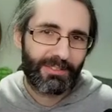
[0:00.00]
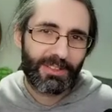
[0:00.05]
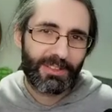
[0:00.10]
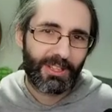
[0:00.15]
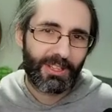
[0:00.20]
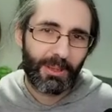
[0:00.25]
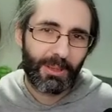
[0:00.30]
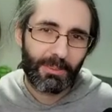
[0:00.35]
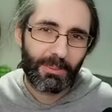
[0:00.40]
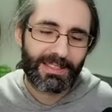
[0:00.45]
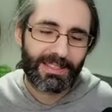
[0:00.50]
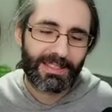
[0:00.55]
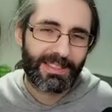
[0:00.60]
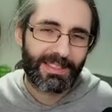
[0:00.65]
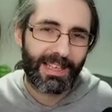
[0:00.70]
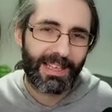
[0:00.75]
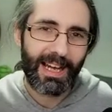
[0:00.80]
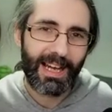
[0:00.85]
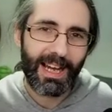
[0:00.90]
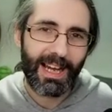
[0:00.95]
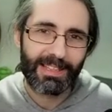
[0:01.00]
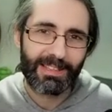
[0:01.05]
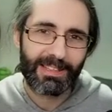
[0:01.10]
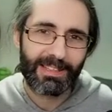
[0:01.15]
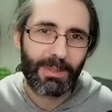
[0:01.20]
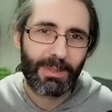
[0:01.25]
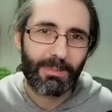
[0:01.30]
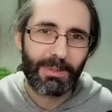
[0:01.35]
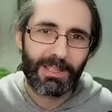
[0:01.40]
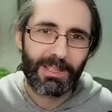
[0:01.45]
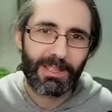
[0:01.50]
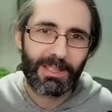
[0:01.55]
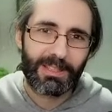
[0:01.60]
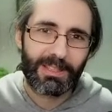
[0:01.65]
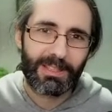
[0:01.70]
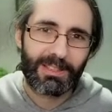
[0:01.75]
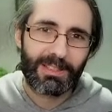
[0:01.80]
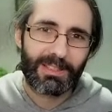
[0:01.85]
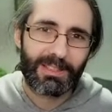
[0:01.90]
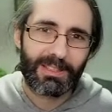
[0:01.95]
coming and saying hi to me because they're
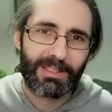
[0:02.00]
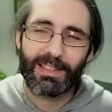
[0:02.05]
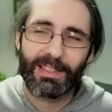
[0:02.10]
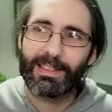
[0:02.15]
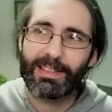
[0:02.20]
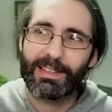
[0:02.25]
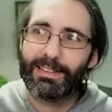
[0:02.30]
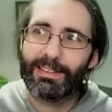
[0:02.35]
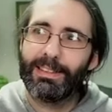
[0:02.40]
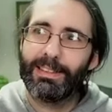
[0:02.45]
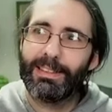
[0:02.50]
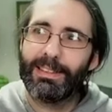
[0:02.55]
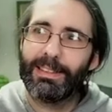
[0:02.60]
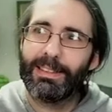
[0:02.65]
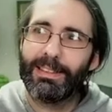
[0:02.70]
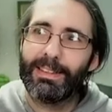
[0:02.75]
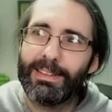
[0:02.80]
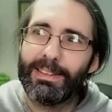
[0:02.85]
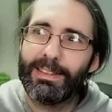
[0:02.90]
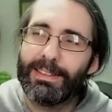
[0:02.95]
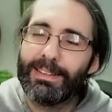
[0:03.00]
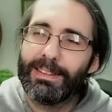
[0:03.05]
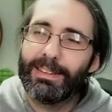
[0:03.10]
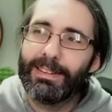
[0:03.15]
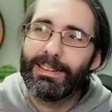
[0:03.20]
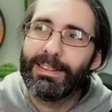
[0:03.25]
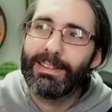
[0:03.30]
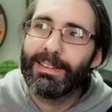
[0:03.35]
like, uh,